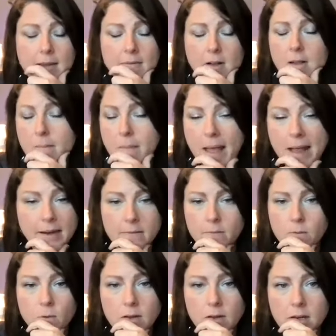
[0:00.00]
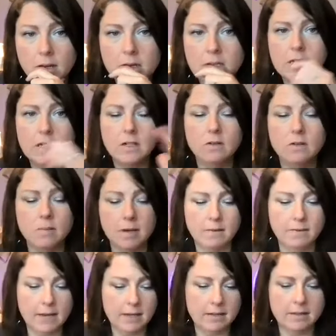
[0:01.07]
I've gone back and forth. I used to do them in
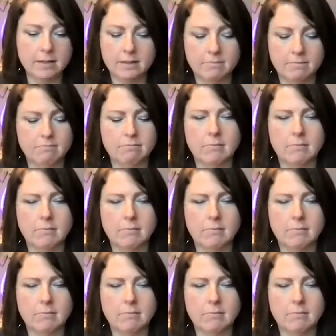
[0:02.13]
events,